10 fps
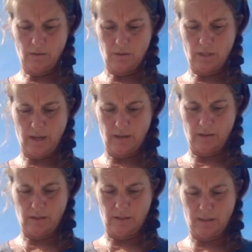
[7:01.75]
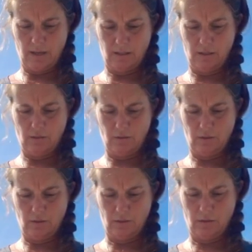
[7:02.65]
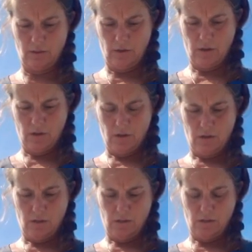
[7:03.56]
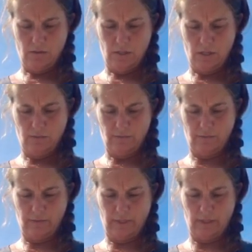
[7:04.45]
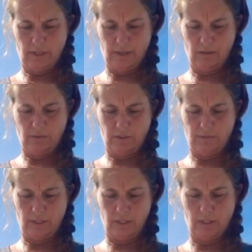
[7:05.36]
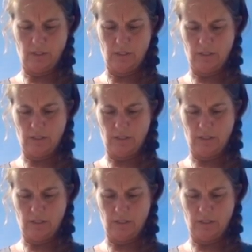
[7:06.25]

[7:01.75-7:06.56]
I'm going to tie it on this side too, so it doesn't fling like it was flinging.